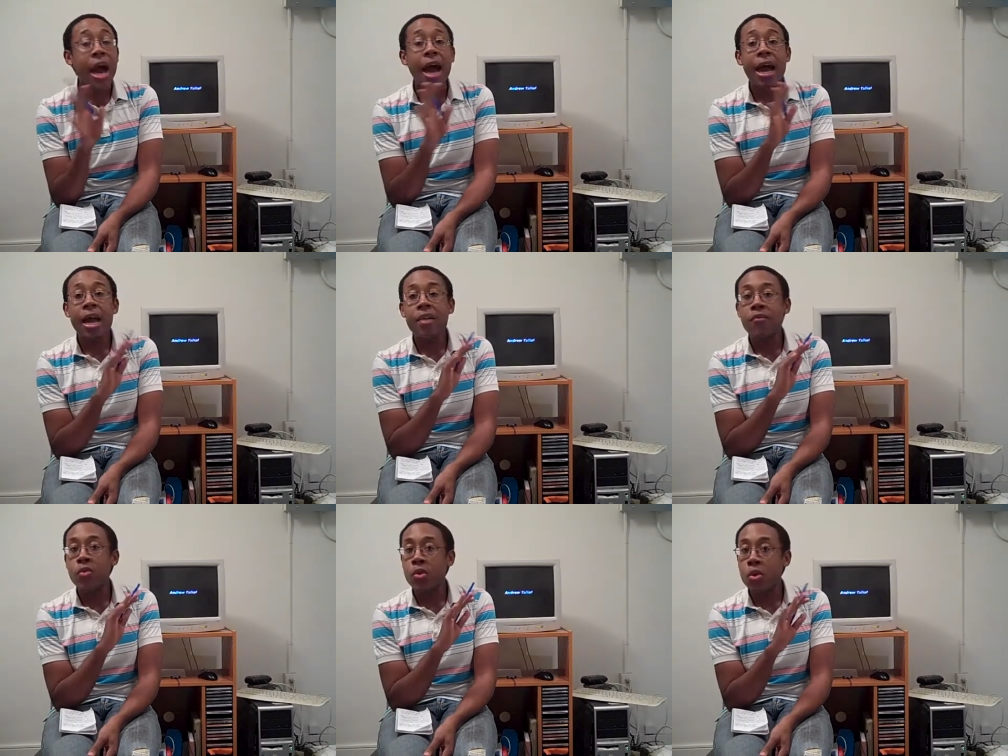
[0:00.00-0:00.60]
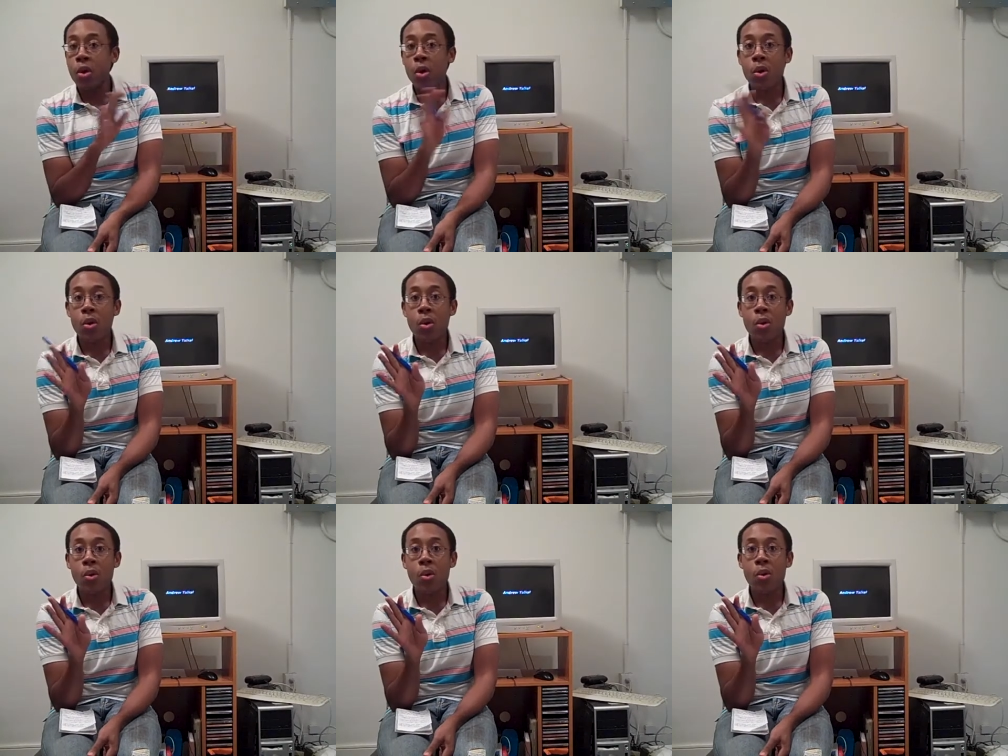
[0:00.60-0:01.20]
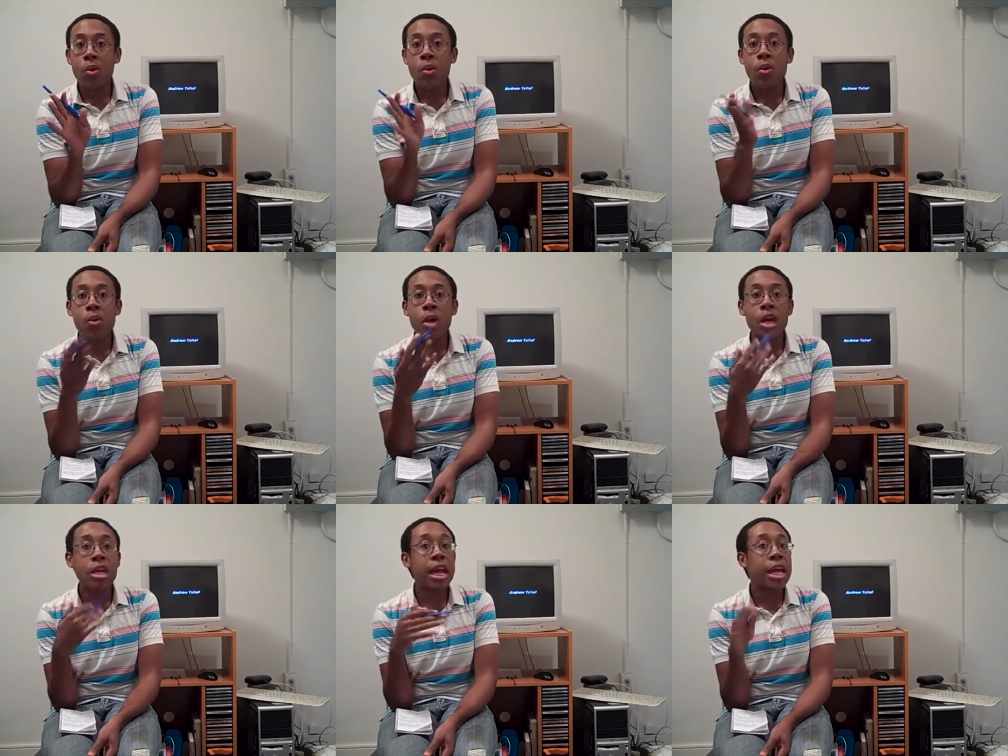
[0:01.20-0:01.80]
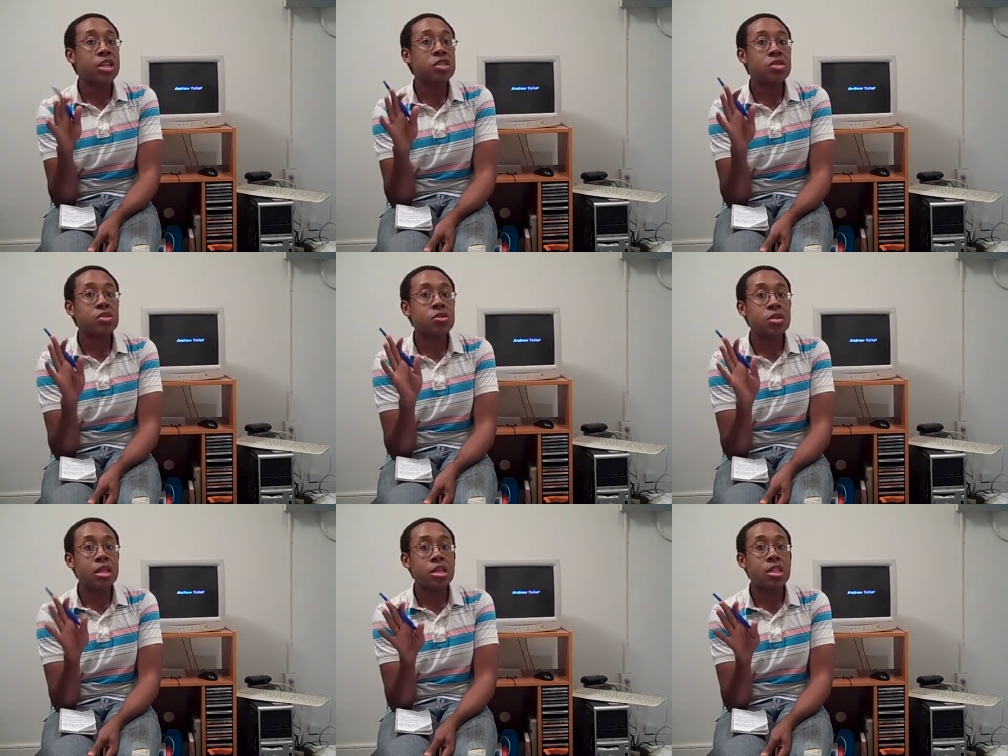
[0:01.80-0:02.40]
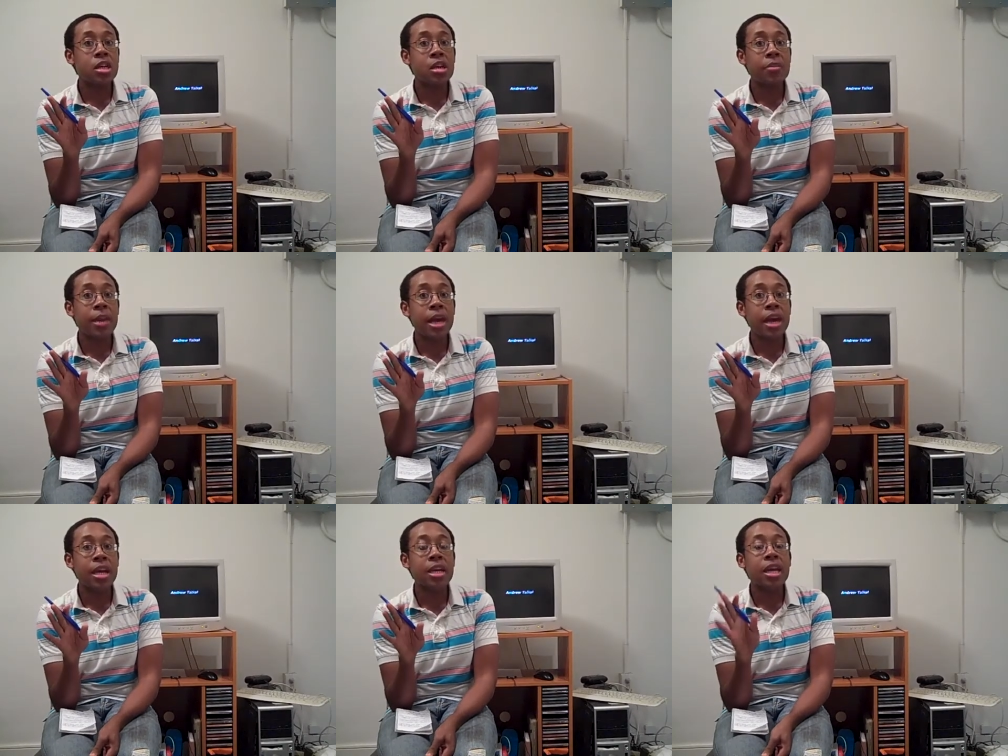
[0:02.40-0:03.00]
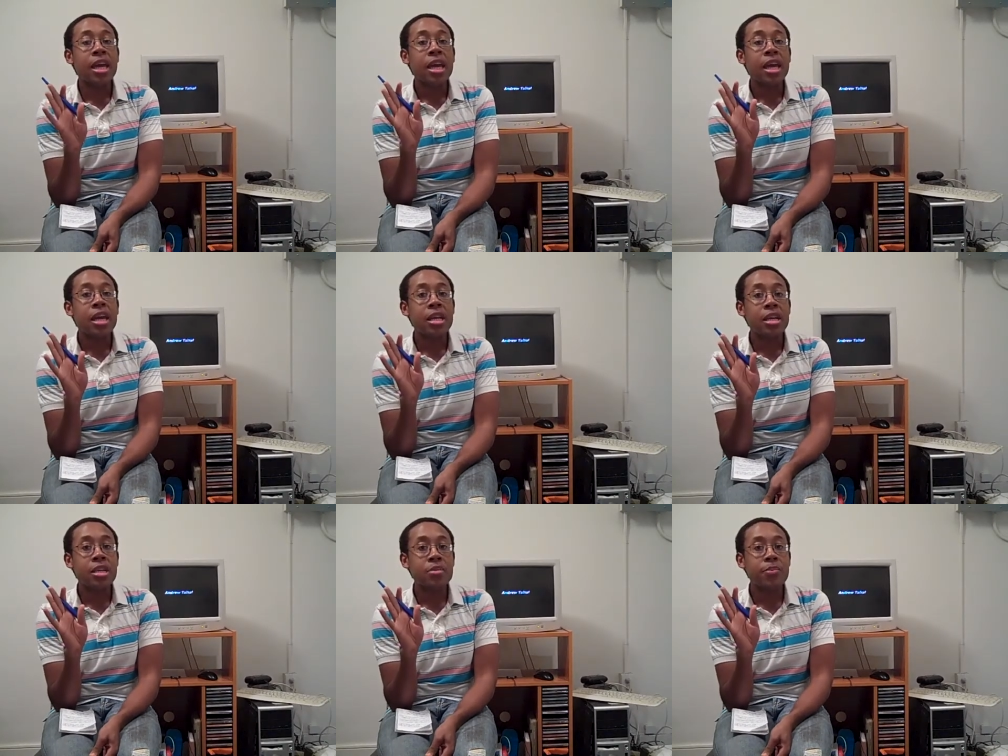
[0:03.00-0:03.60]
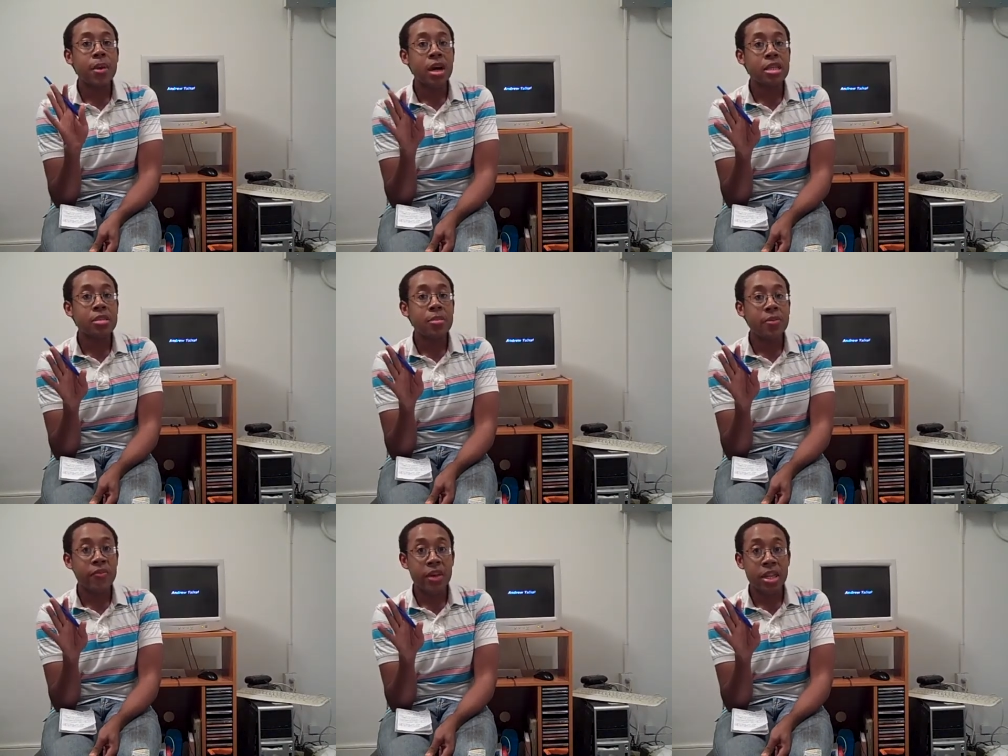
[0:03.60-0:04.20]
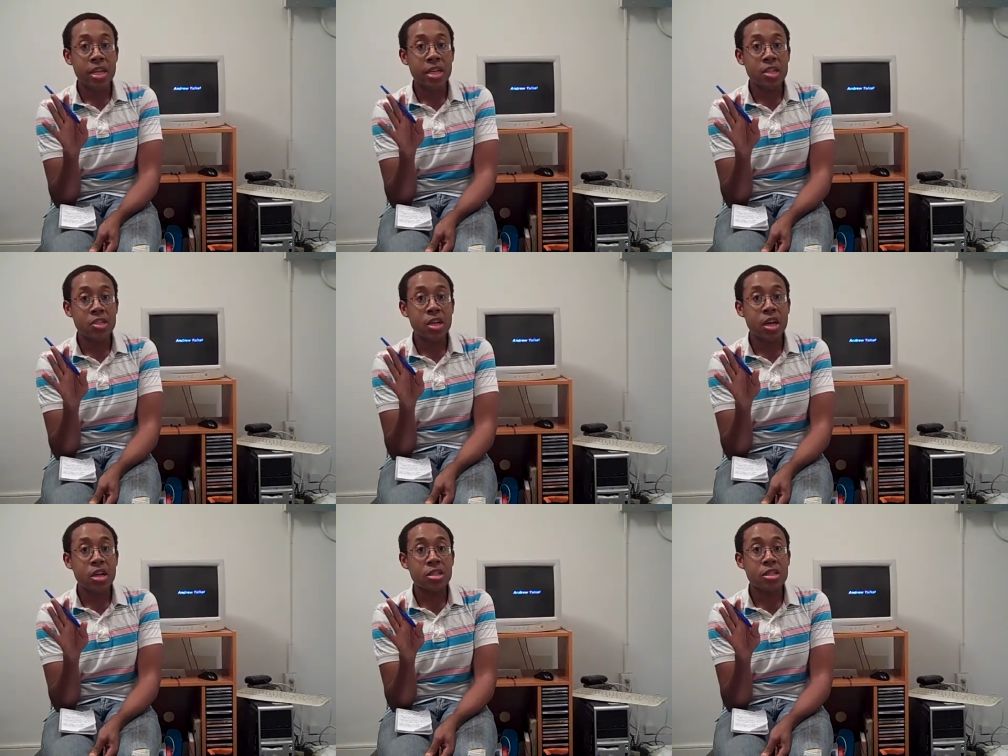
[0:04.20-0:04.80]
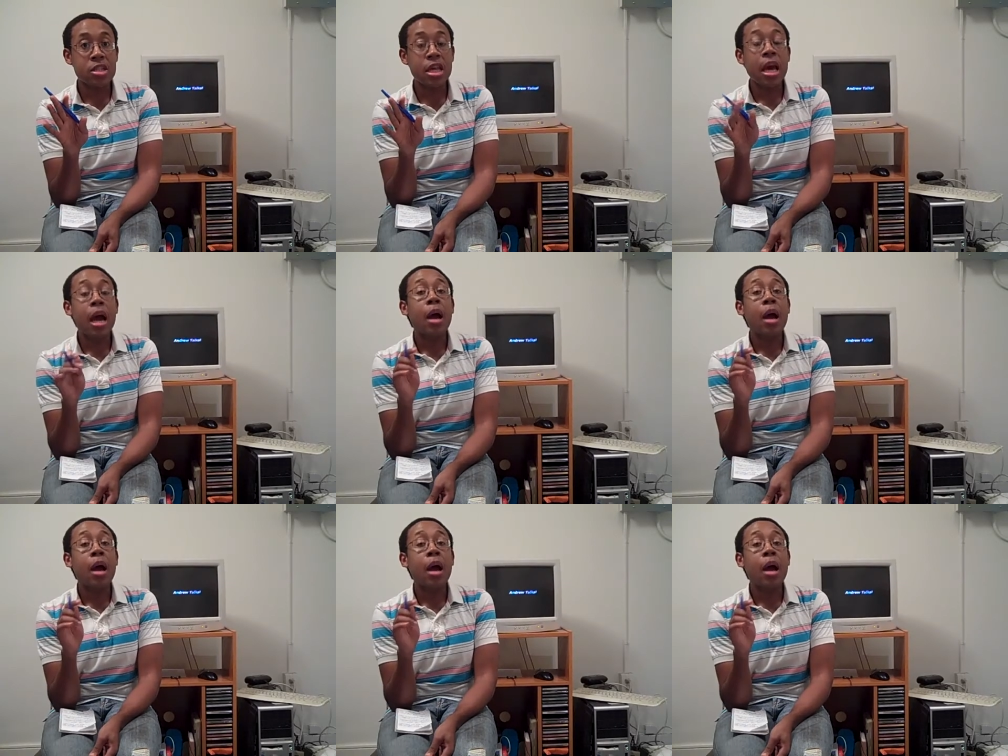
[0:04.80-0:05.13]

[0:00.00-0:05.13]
I have no connection to this young man and his possible felony charges.